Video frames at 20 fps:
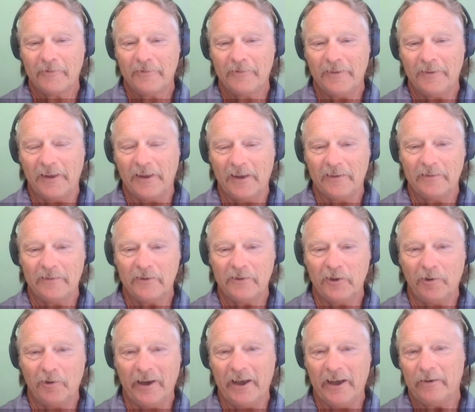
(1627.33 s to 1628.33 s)
And,
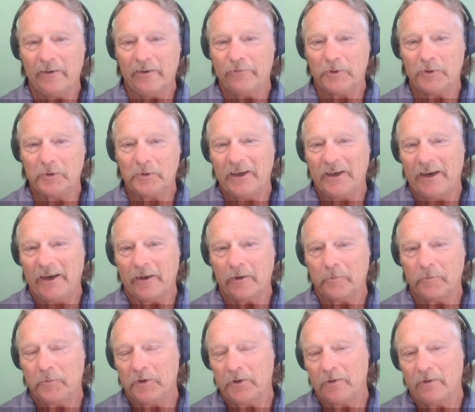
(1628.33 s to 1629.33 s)
I had a phone and I had a
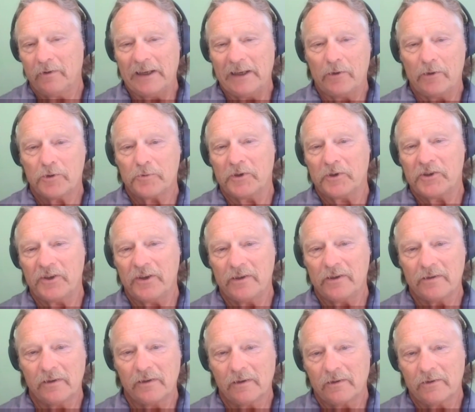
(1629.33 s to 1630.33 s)
computer, and now it's much
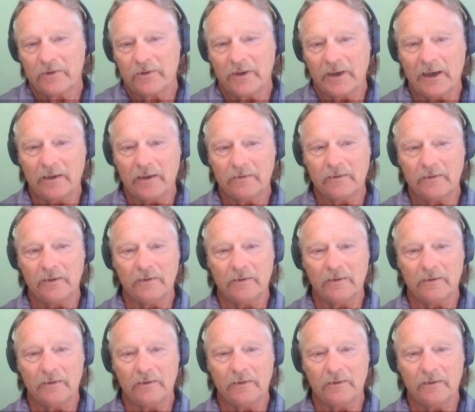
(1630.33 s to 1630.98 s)
easier because you got,